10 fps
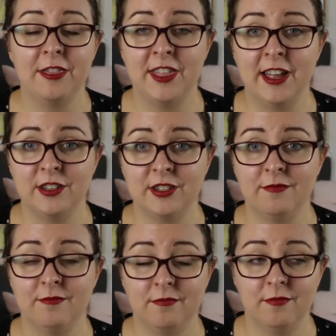that
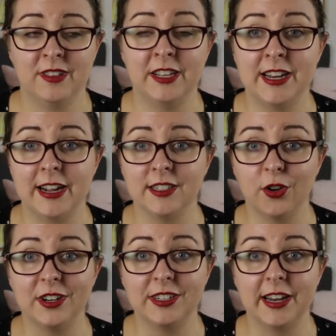the attack is
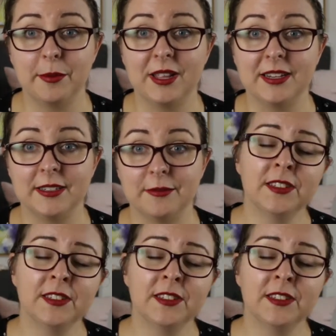going to take place.